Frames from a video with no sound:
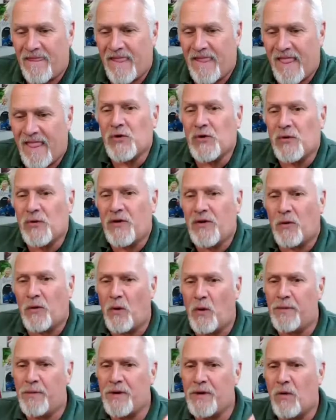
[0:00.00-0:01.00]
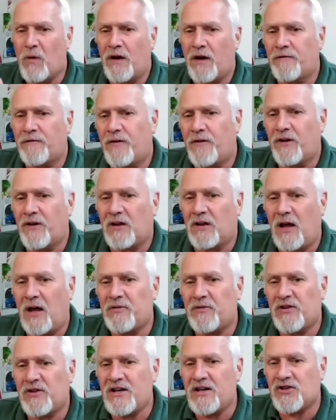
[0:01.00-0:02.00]
two. There will be one for the club
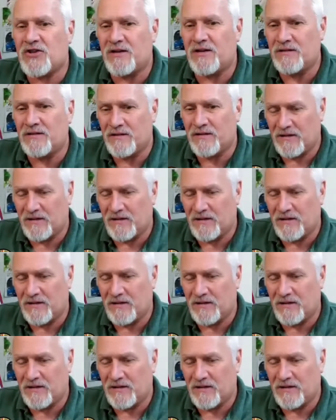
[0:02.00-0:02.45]
station,